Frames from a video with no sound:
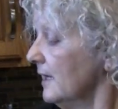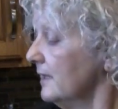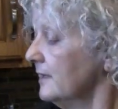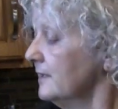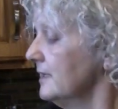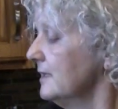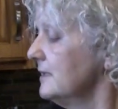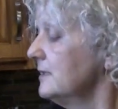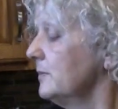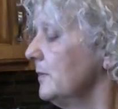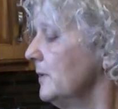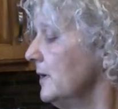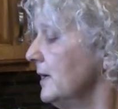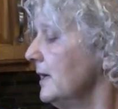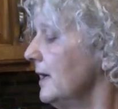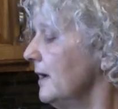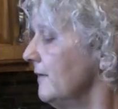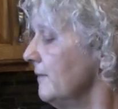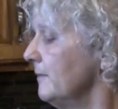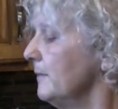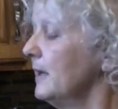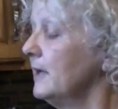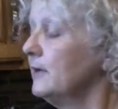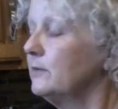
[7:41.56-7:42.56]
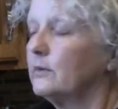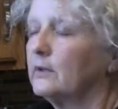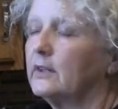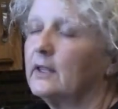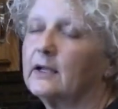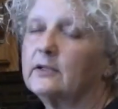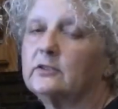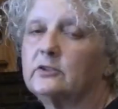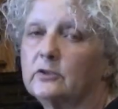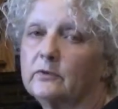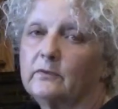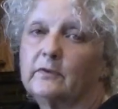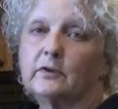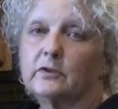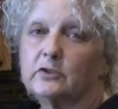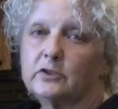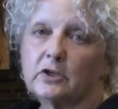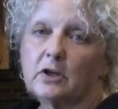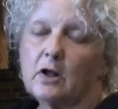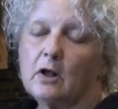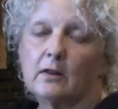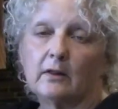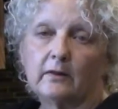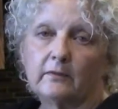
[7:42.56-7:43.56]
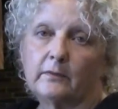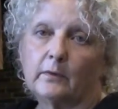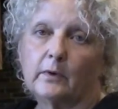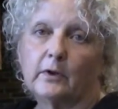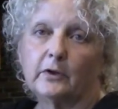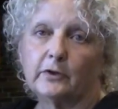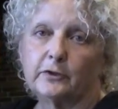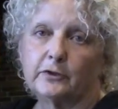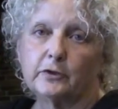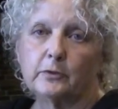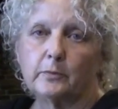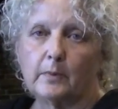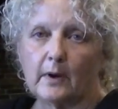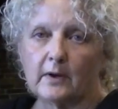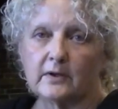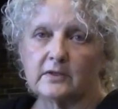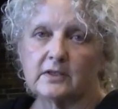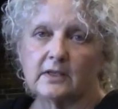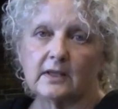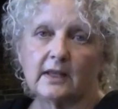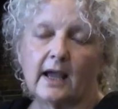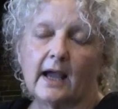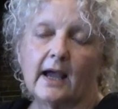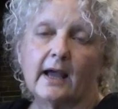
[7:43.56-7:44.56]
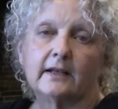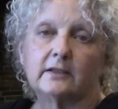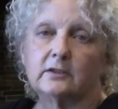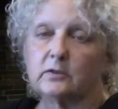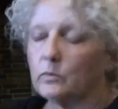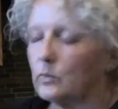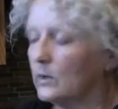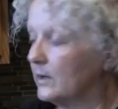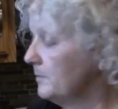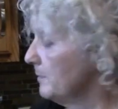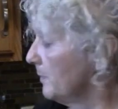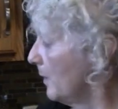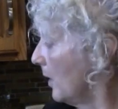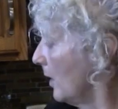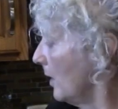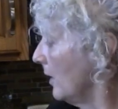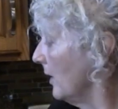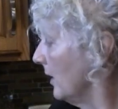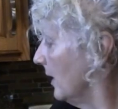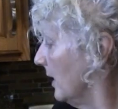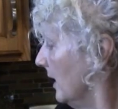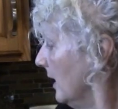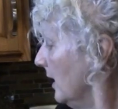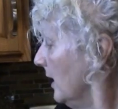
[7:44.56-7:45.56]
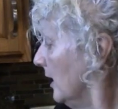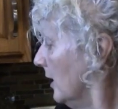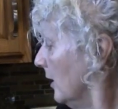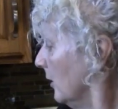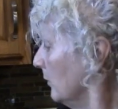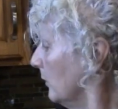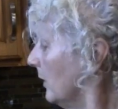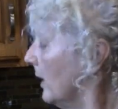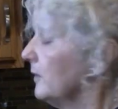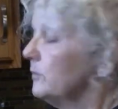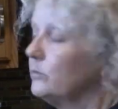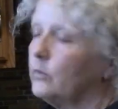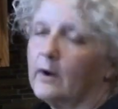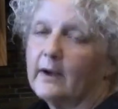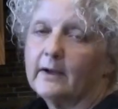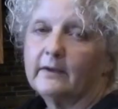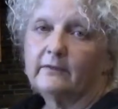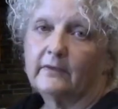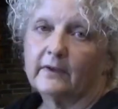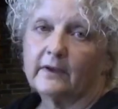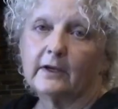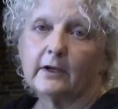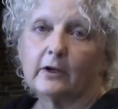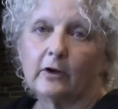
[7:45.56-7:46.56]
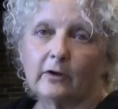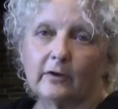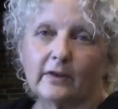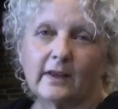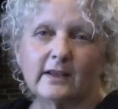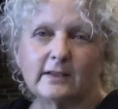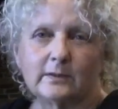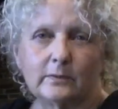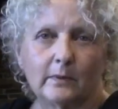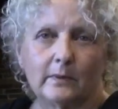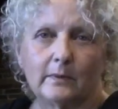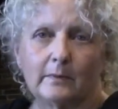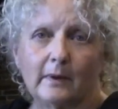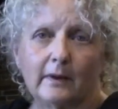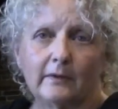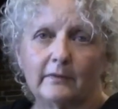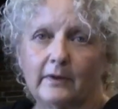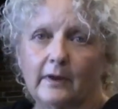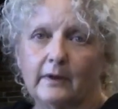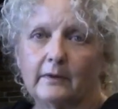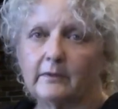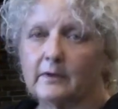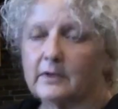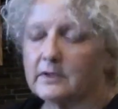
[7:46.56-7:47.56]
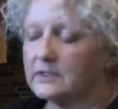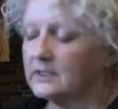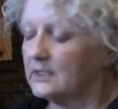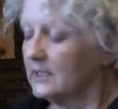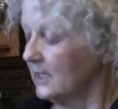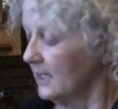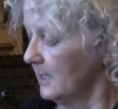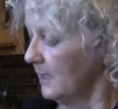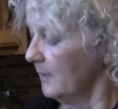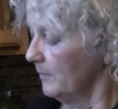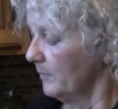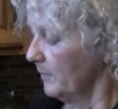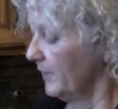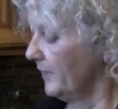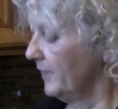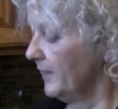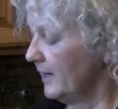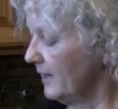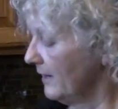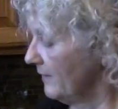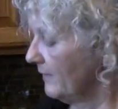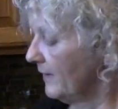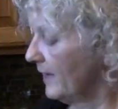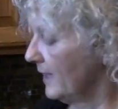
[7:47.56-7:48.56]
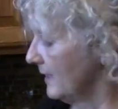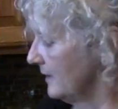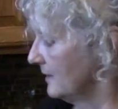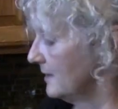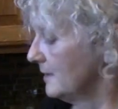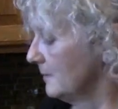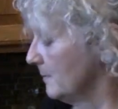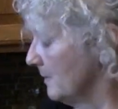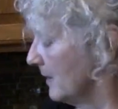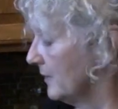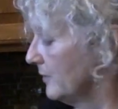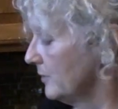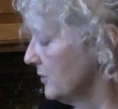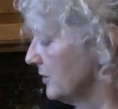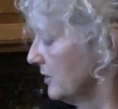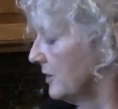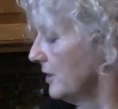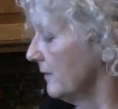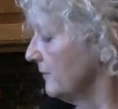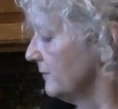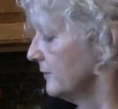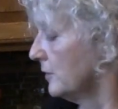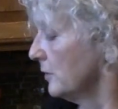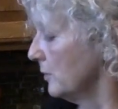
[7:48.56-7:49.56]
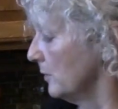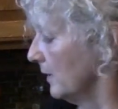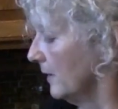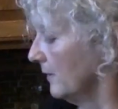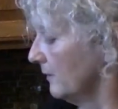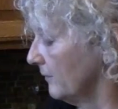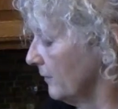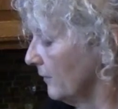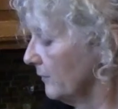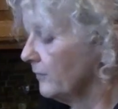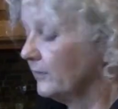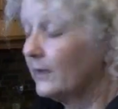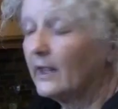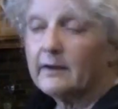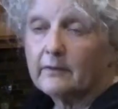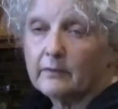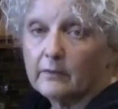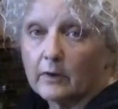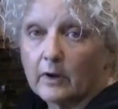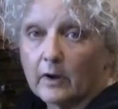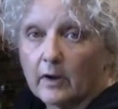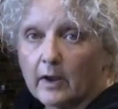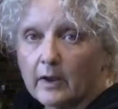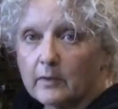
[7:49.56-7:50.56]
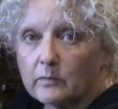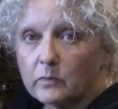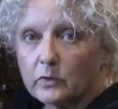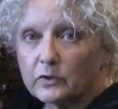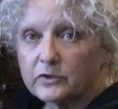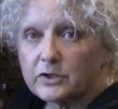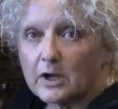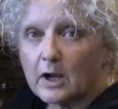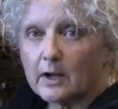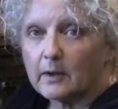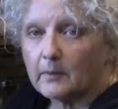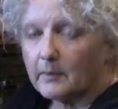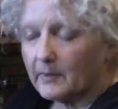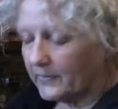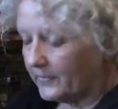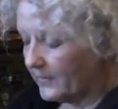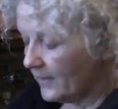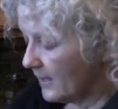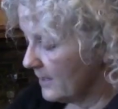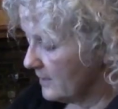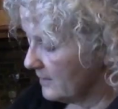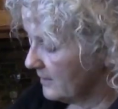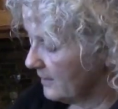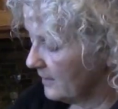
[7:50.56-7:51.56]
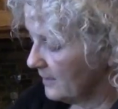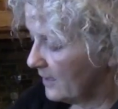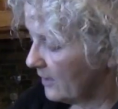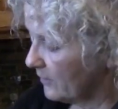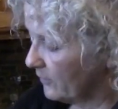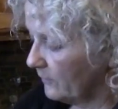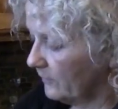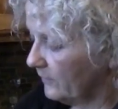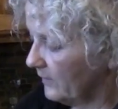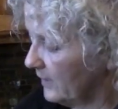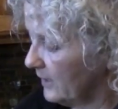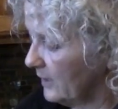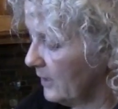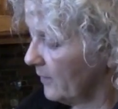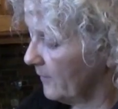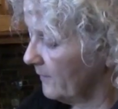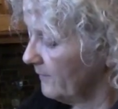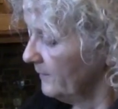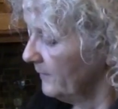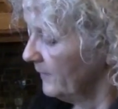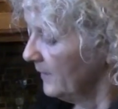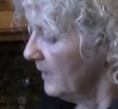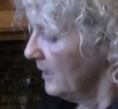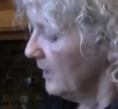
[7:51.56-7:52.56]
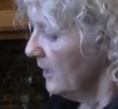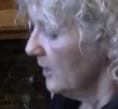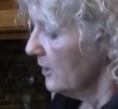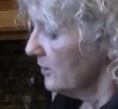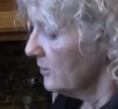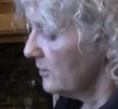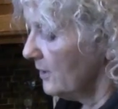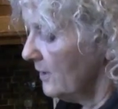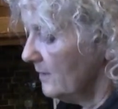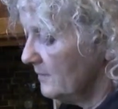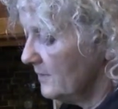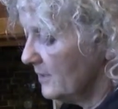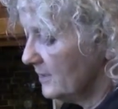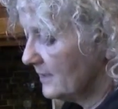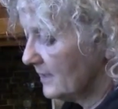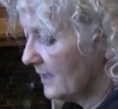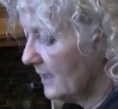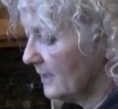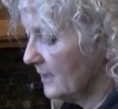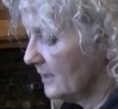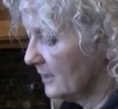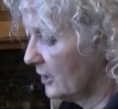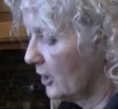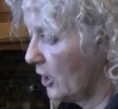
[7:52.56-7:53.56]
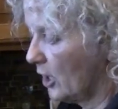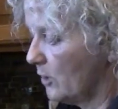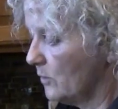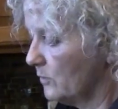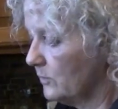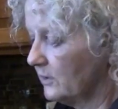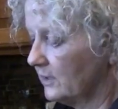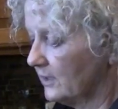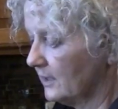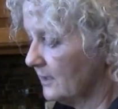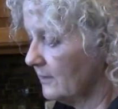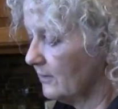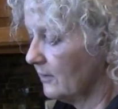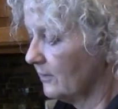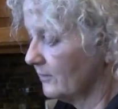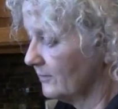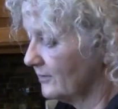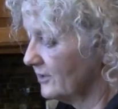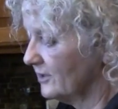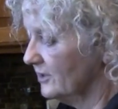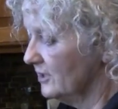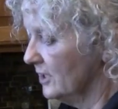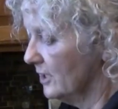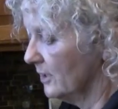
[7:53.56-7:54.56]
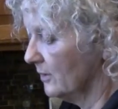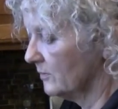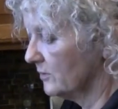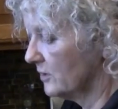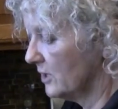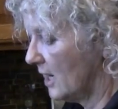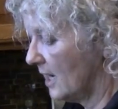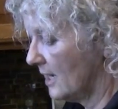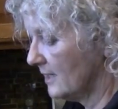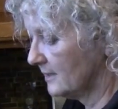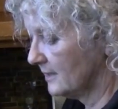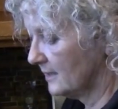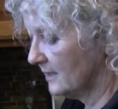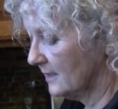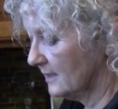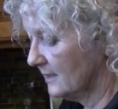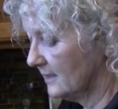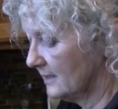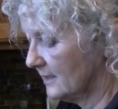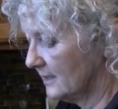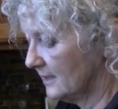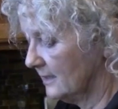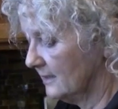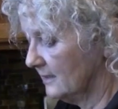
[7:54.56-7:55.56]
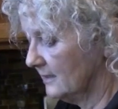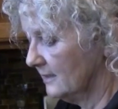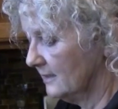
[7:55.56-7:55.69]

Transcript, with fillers: This one I've made with extra virgin olive oil, two parts of that to one part red wine vinegar, that's one of my favorites. But then I've added some other stuff to it for flavor and we'll talk about that in another video. So I'm just gonna coat the, or you know, toss this